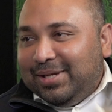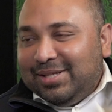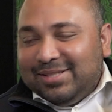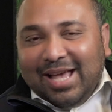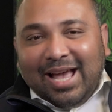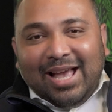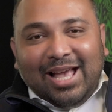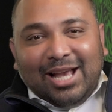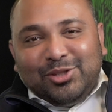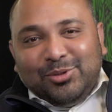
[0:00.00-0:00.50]
Because
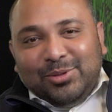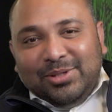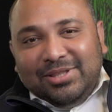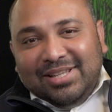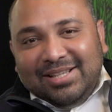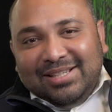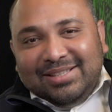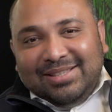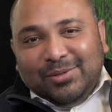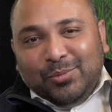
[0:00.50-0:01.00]
I actually
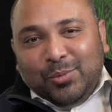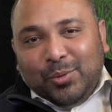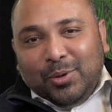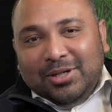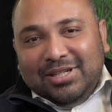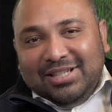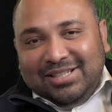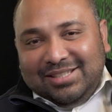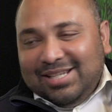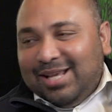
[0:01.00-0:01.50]
think the
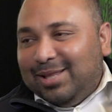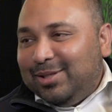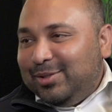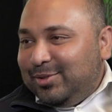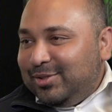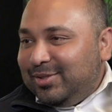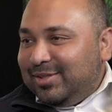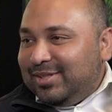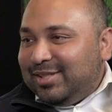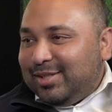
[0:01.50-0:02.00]
word
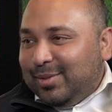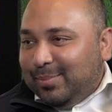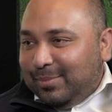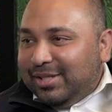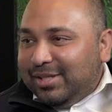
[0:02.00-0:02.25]
intelligence is a